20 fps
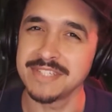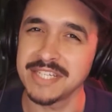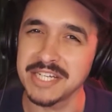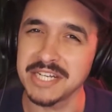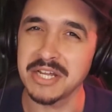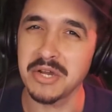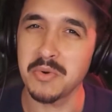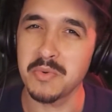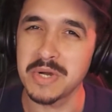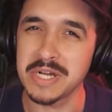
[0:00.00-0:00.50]

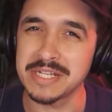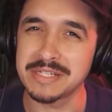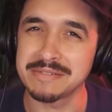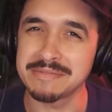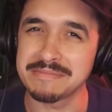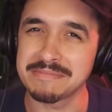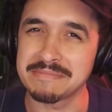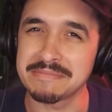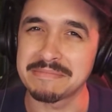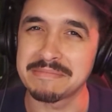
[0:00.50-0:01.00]
you know
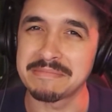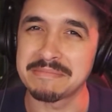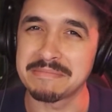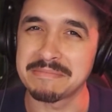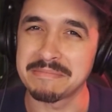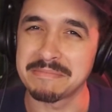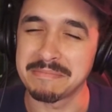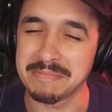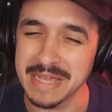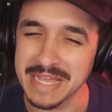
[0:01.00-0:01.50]
what,
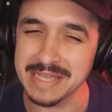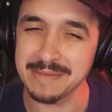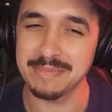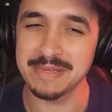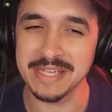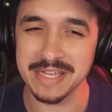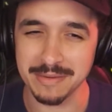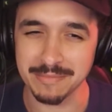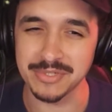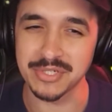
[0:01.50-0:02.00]

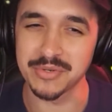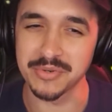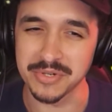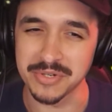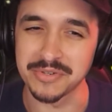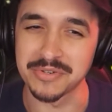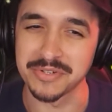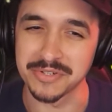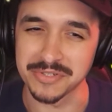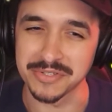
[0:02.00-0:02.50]
maybe I'm
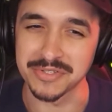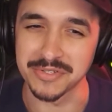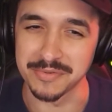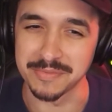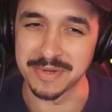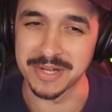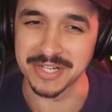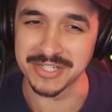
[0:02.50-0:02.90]
doing a little too